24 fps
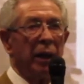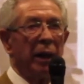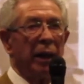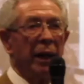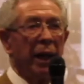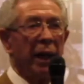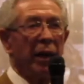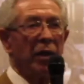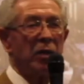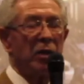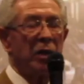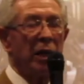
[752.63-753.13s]

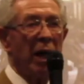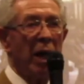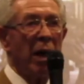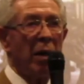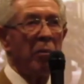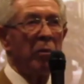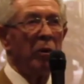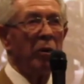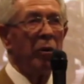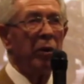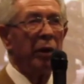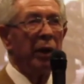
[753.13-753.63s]
next
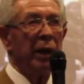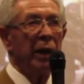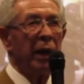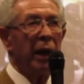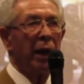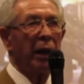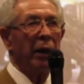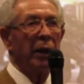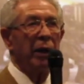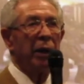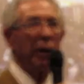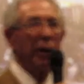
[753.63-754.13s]
time you're in
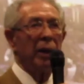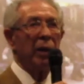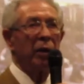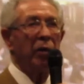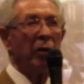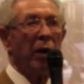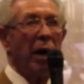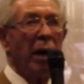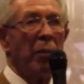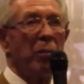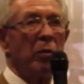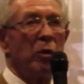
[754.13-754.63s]
London and
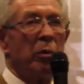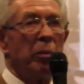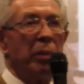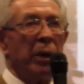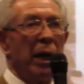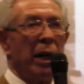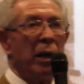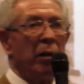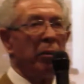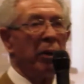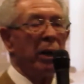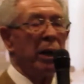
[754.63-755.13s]
you happen to
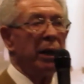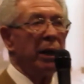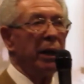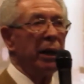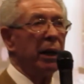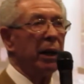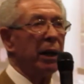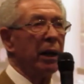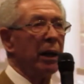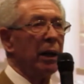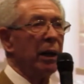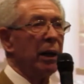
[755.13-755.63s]
be anywhere
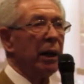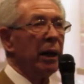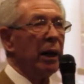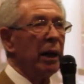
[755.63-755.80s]
near